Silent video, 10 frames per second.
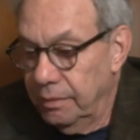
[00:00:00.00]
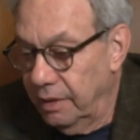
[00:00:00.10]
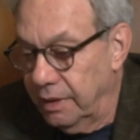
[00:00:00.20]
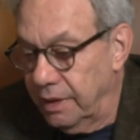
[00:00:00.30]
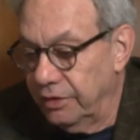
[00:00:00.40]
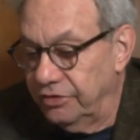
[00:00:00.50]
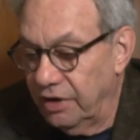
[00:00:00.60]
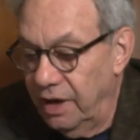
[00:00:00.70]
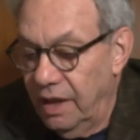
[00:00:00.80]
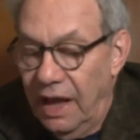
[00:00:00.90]
because
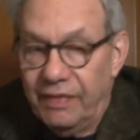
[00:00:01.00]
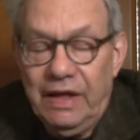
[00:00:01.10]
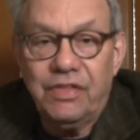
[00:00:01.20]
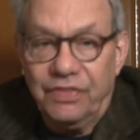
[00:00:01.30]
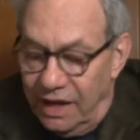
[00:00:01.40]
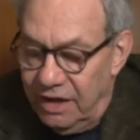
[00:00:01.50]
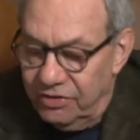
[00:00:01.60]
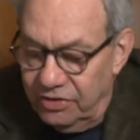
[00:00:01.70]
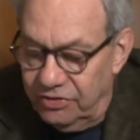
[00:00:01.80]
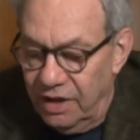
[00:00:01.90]
and the other thing
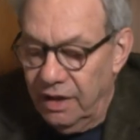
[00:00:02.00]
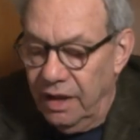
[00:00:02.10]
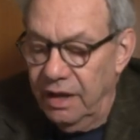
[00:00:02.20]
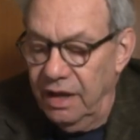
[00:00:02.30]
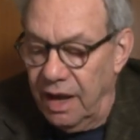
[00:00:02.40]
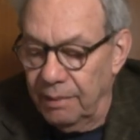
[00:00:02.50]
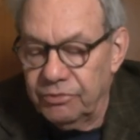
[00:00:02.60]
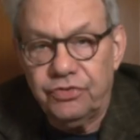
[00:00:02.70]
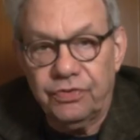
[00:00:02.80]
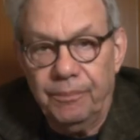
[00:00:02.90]
is he
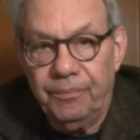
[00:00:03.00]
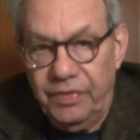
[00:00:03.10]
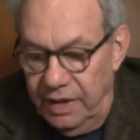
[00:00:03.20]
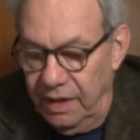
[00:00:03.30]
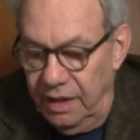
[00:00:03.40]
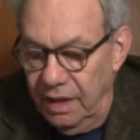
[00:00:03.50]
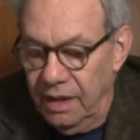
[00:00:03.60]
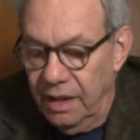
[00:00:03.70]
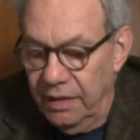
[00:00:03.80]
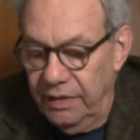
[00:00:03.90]
comes from the
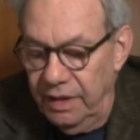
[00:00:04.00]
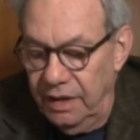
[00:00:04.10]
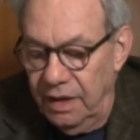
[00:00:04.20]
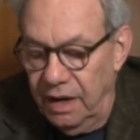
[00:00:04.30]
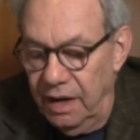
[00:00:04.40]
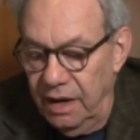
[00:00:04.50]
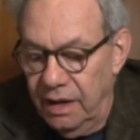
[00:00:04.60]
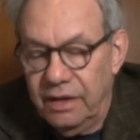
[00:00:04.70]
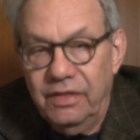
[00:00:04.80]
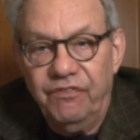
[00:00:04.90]

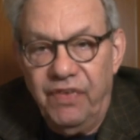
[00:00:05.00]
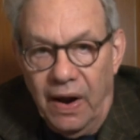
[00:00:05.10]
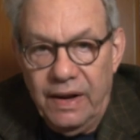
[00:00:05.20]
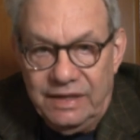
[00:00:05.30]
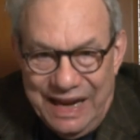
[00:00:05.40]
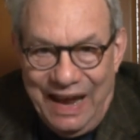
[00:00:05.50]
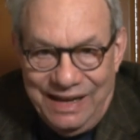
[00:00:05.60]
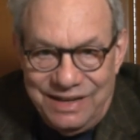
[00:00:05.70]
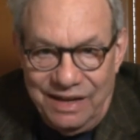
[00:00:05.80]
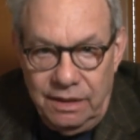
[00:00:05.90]
very
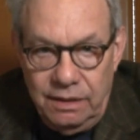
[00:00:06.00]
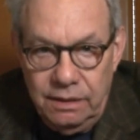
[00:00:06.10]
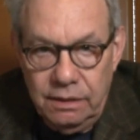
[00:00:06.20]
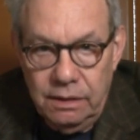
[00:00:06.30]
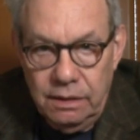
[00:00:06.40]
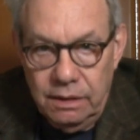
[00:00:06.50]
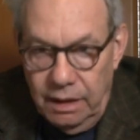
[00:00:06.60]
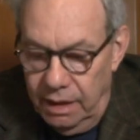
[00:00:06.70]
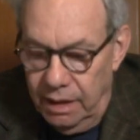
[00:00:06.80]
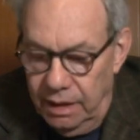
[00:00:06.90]
tainted
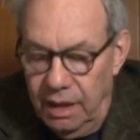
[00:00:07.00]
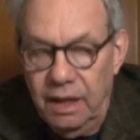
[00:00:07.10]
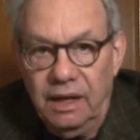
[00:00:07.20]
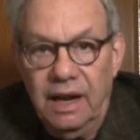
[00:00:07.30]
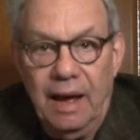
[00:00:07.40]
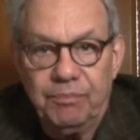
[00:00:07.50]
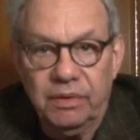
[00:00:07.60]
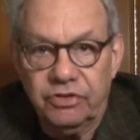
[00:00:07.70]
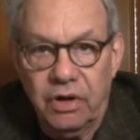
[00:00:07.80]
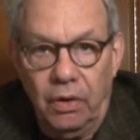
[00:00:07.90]

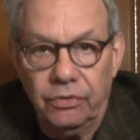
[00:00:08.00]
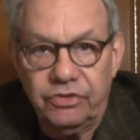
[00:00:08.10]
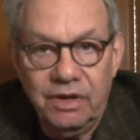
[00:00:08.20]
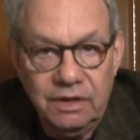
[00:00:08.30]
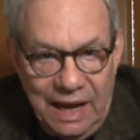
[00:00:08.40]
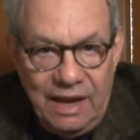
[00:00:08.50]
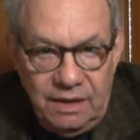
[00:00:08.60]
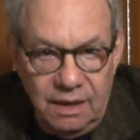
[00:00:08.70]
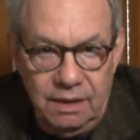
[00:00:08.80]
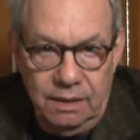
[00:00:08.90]
Indianapolis Colts,
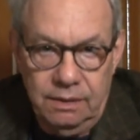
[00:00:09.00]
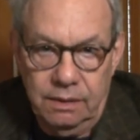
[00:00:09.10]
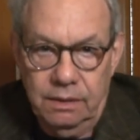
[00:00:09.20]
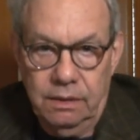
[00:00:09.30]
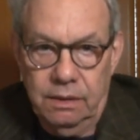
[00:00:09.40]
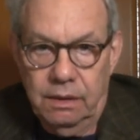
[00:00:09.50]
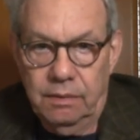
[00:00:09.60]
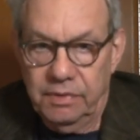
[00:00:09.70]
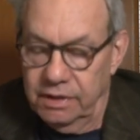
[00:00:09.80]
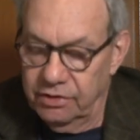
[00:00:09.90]
tainted,
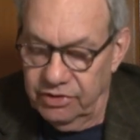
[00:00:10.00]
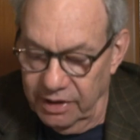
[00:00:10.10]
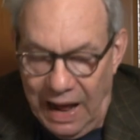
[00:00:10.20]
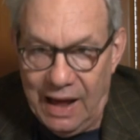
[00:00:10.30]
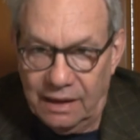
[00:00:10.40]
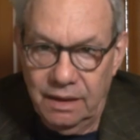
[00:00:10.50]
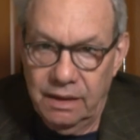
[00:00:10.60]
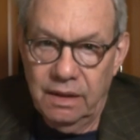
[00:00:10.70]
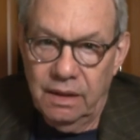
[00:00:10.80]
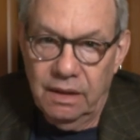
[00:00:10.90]
because they're not
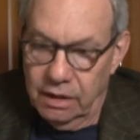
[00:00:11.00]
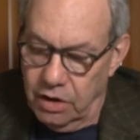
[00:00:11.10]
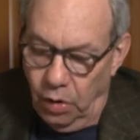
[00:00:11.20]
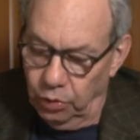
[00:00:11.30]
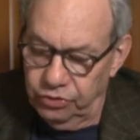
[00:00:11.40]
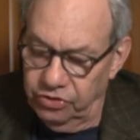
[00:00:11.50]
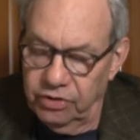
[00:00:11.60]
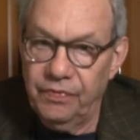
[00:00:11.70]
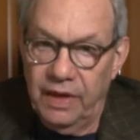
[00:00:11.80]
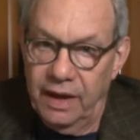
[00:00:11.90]

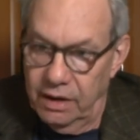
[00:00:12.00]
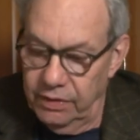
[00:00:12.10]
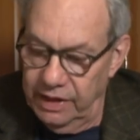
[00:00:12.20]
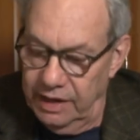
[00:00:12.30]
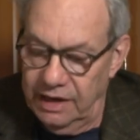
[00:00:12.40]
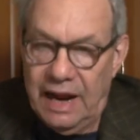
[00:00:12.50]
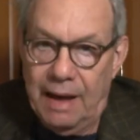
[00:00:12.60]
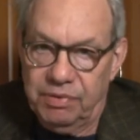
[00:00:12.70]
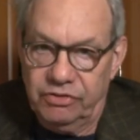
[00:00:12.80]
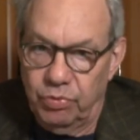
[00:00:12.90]
Colts. They are the
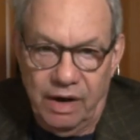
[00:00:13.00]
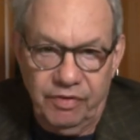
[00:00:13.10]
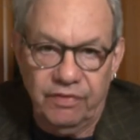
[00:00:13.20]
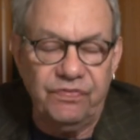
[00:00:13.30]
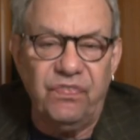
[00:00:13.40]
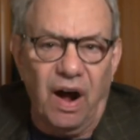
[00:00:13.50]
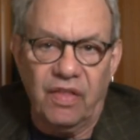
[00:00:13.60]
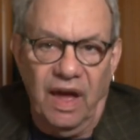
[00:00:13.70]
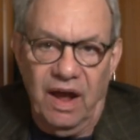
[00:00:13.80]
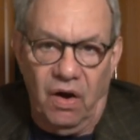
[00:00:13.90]
Indianapolis, whatever the fuck
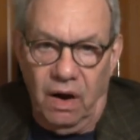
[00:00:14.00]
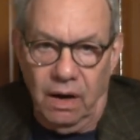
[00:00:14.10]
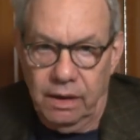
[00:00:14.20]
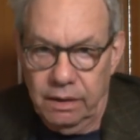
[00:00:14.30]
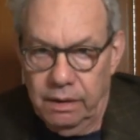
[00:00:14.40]
they are.